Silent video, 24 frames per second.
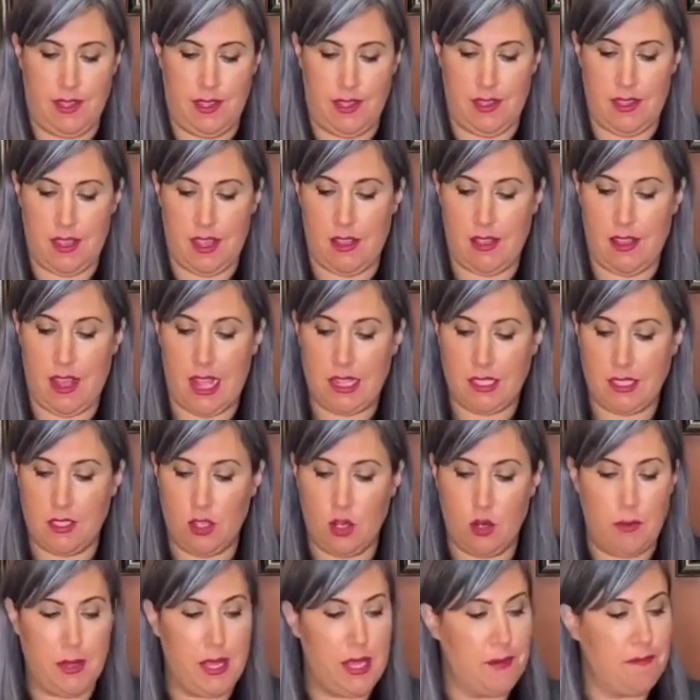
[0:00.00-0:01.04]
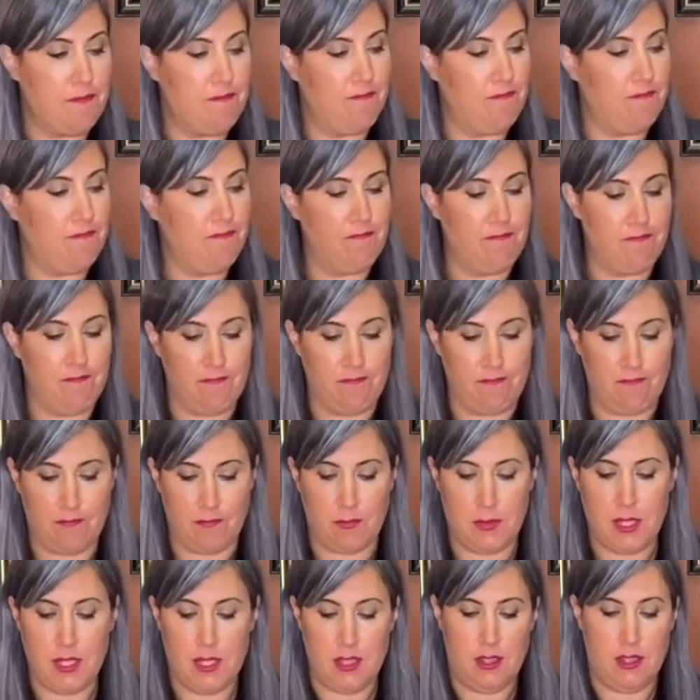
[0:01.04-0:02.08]
Get that last little bit. You
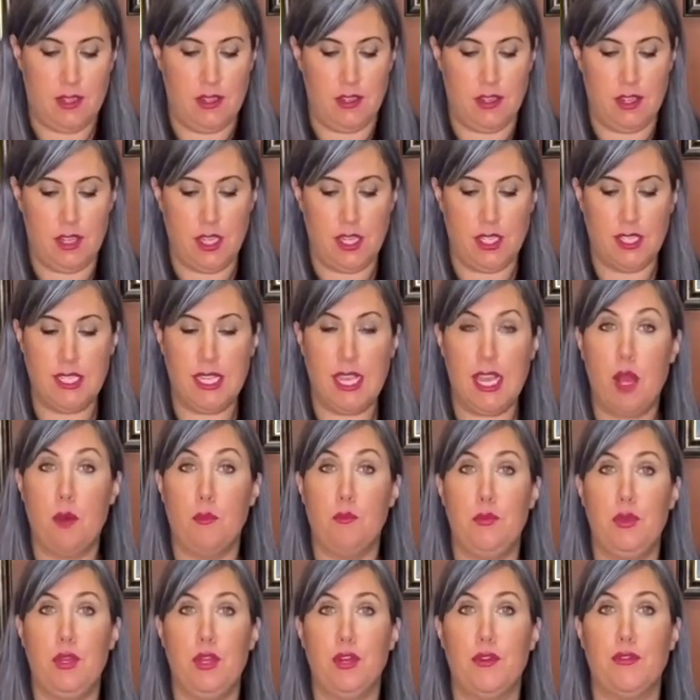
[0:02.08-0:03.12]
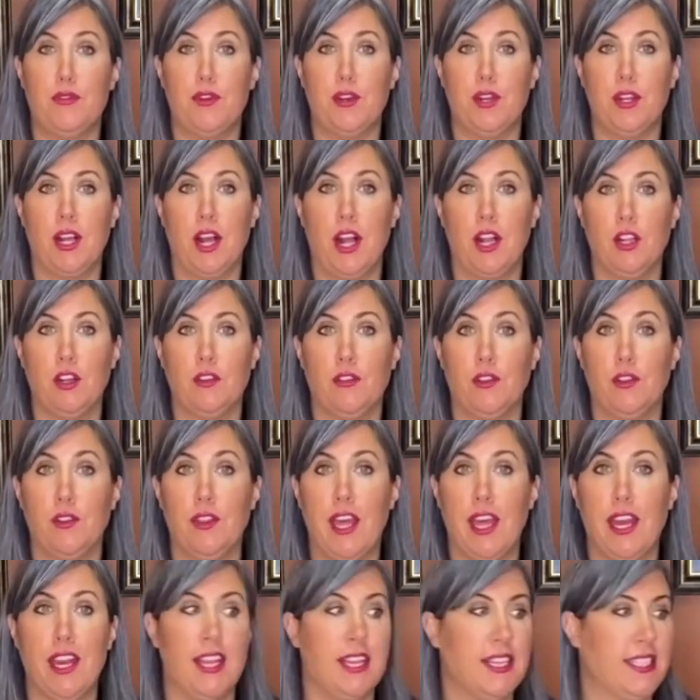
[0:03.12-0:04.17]
can see how beautiful and colorful
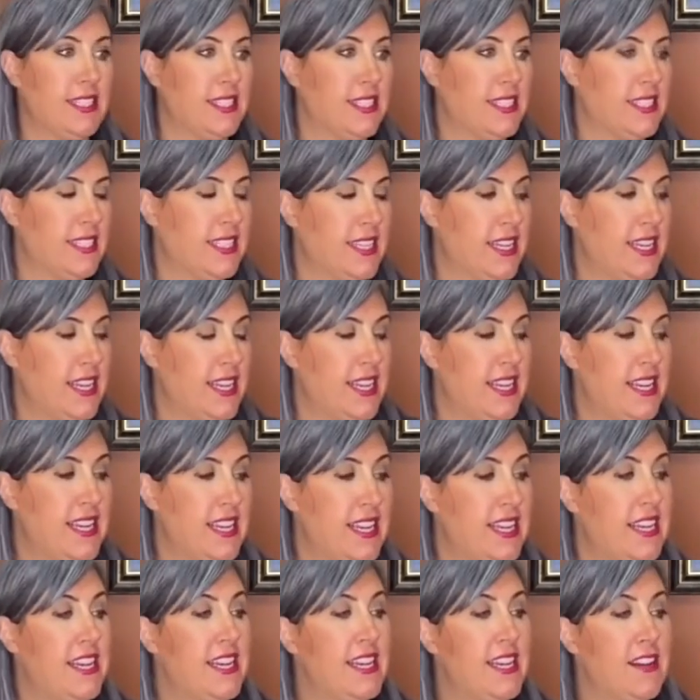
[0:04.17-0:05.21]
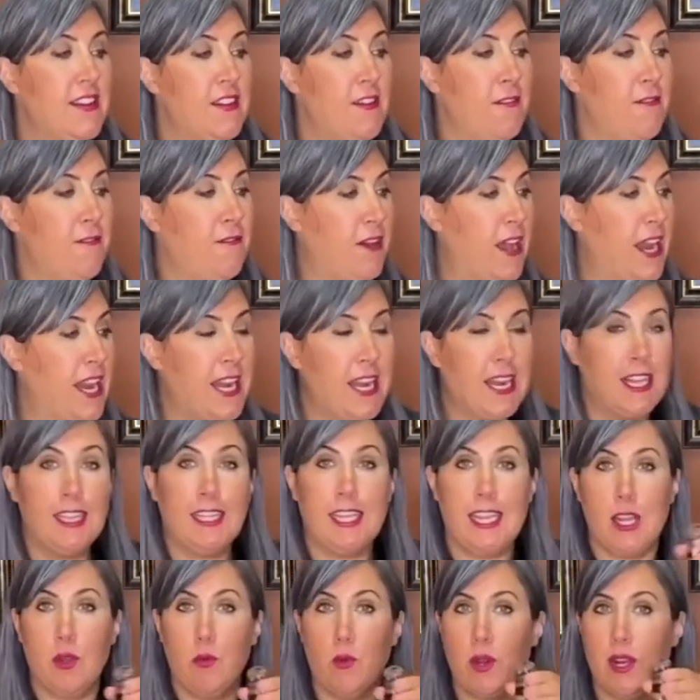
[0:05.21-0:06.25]
that is.
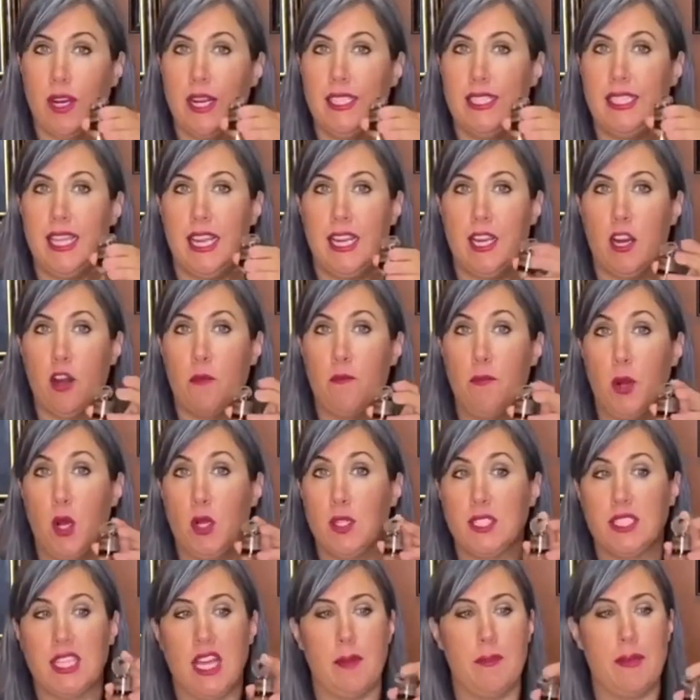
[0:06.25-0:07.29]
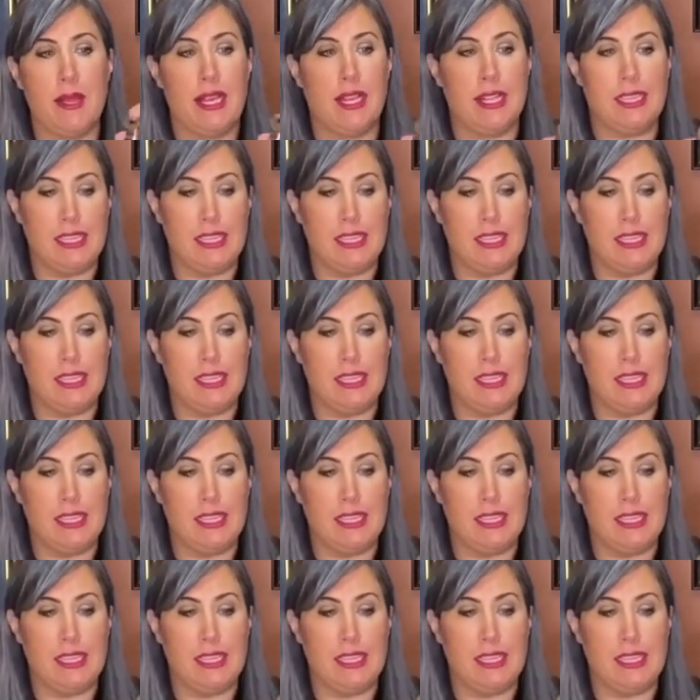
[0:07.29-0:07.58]
Finally, we're gonna take our balsamic